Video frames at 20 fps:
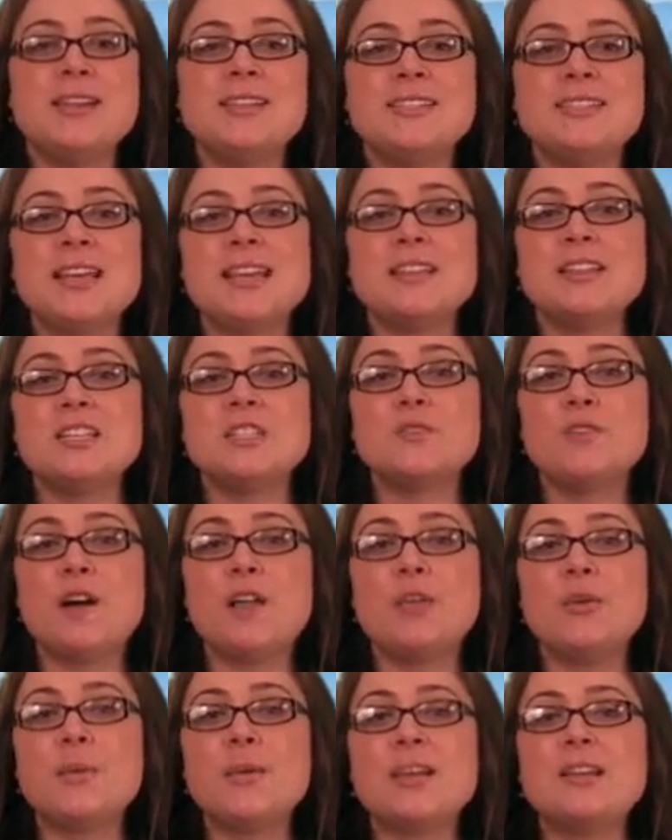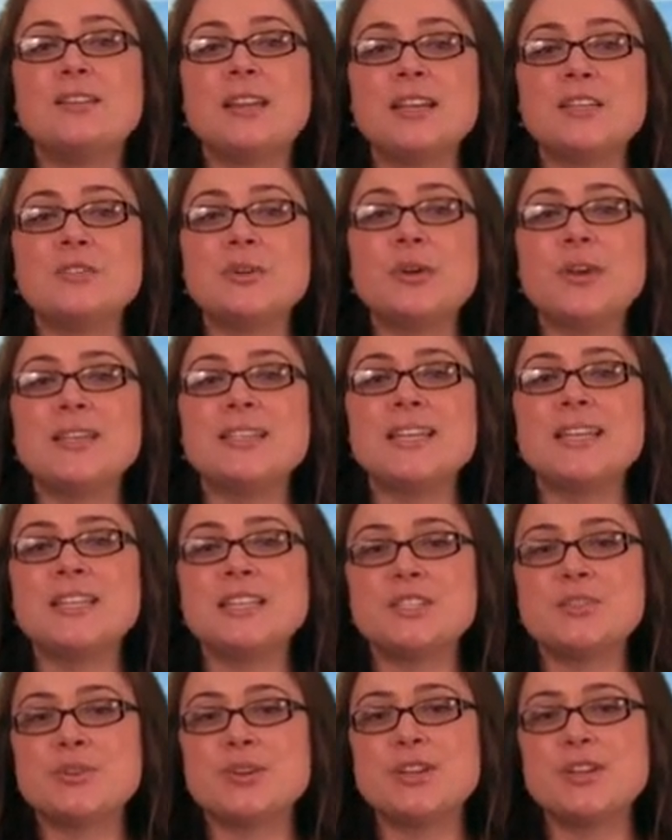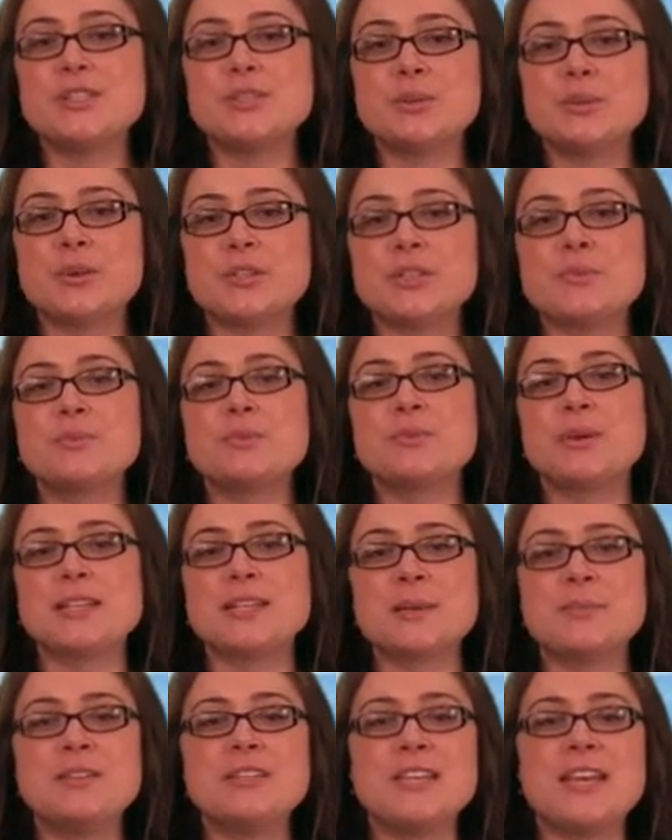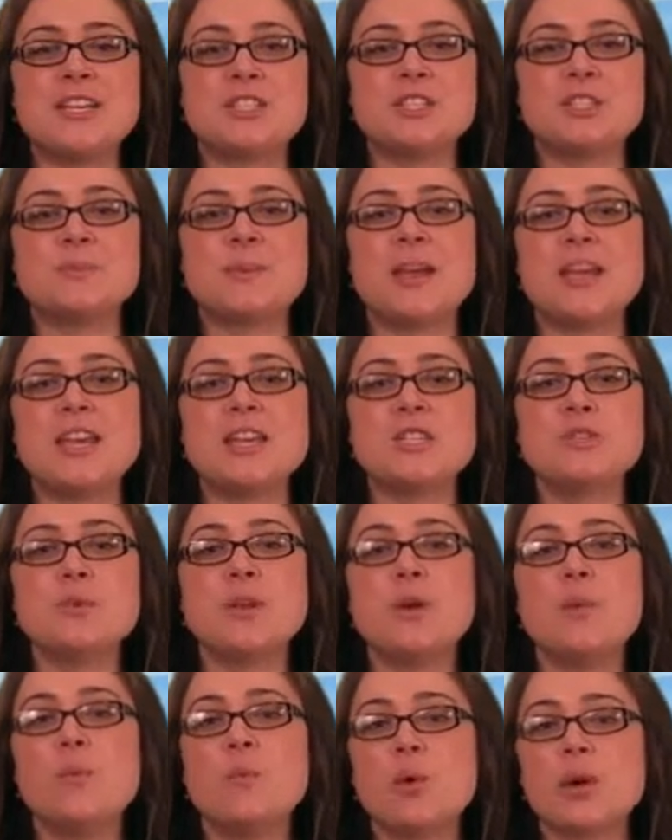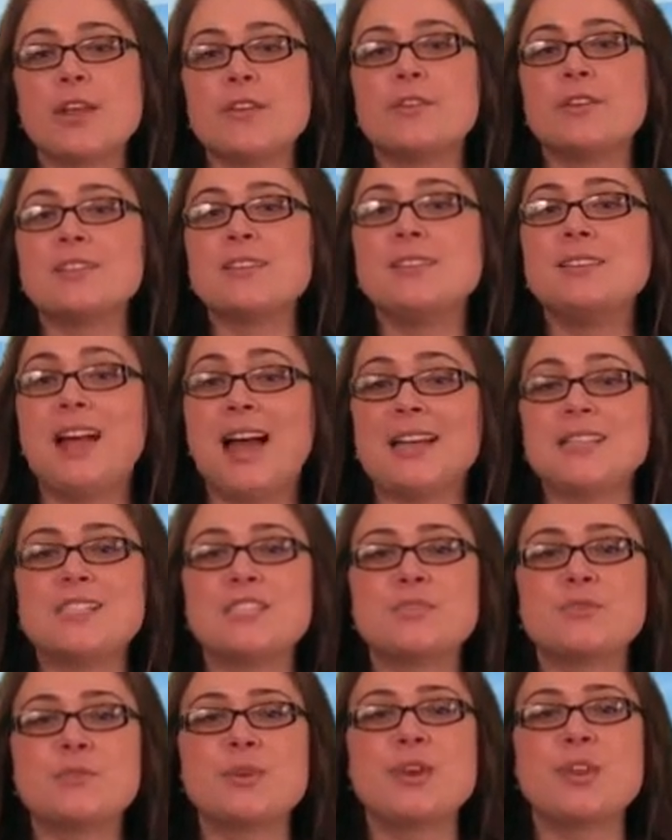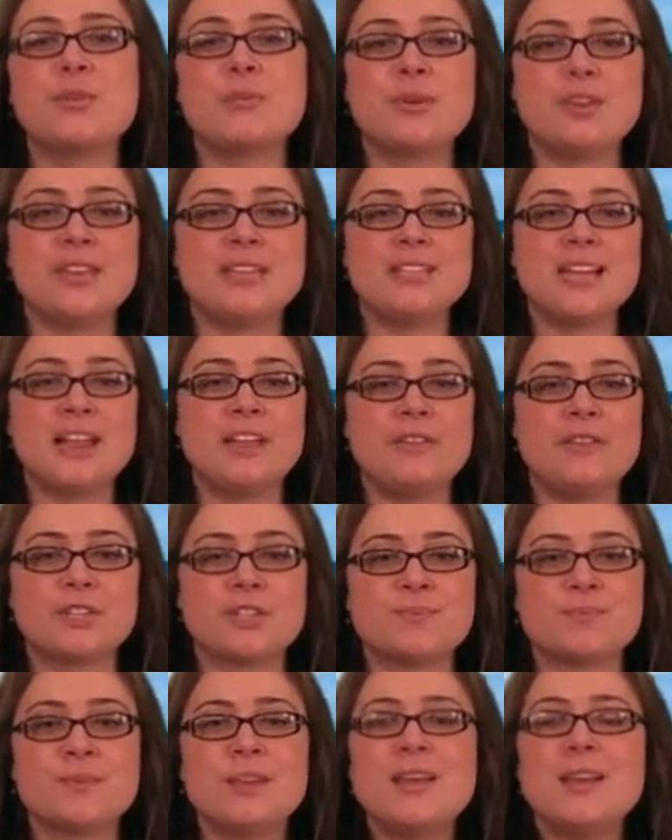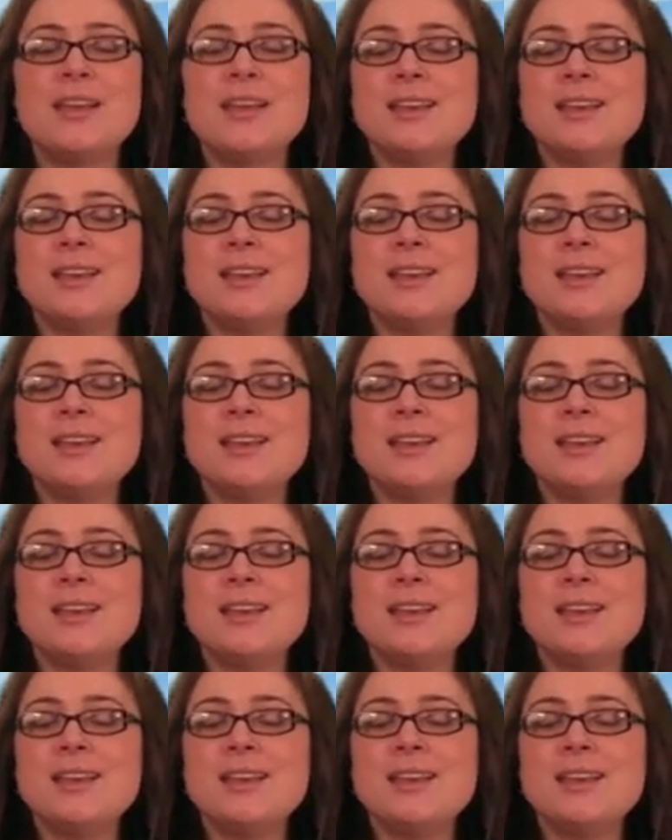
saying that it's following an electronics industry consortium's recommendations by issuing a warning for its glasses-free 3D television,